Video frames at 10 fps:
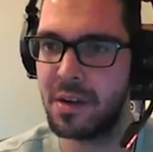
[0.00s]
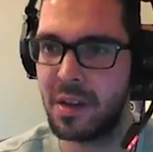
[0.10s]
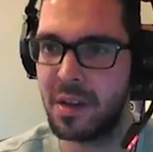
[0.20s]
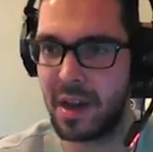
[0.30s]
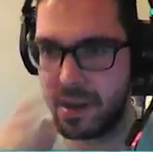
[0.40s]

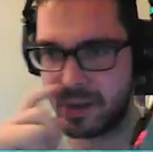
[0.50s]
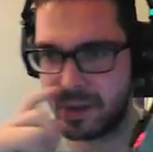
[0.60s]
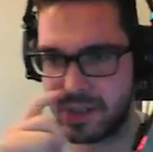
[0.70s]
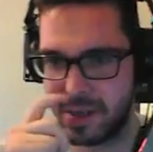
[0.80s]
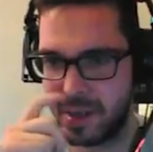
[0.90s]

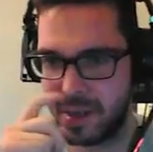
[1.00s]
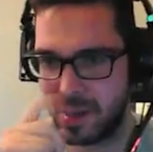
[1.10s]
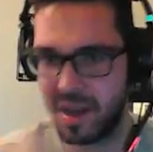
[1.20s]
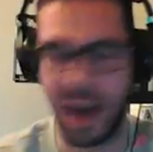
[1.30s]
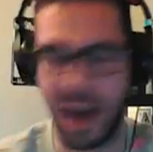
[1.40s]
Latios.
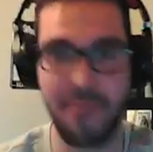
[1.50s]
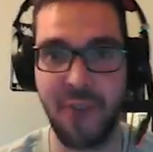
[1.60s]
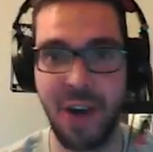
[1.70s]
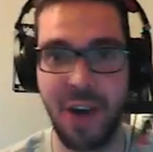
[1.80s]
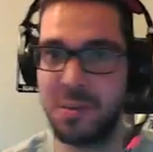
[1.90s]
I'm
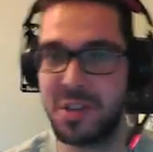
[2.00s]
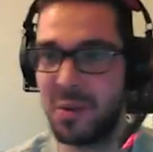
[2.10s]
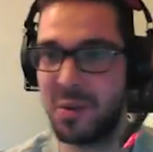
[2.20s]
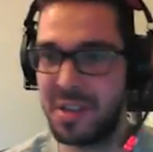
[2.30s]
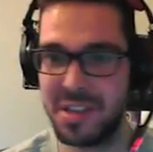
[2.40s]
fine with
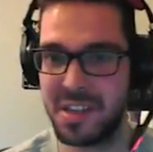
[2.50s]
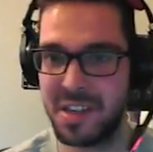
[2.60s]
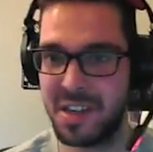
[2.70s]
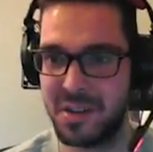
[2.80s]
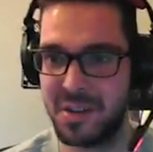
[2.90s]
slowing this thing down